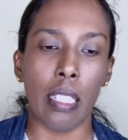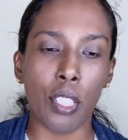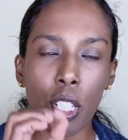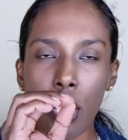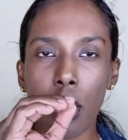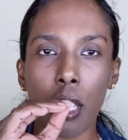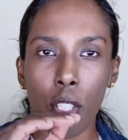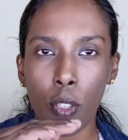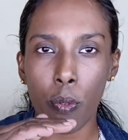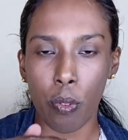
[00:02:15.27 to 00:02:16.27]
Just
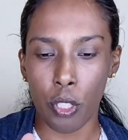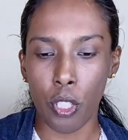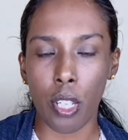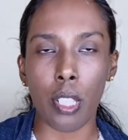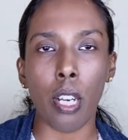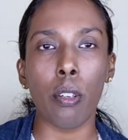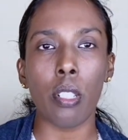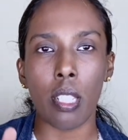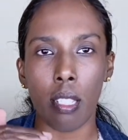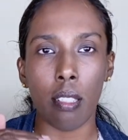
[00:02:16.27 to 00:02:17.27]
jot down
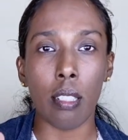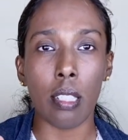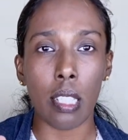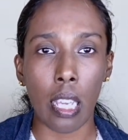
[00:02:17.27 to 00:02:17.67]
certain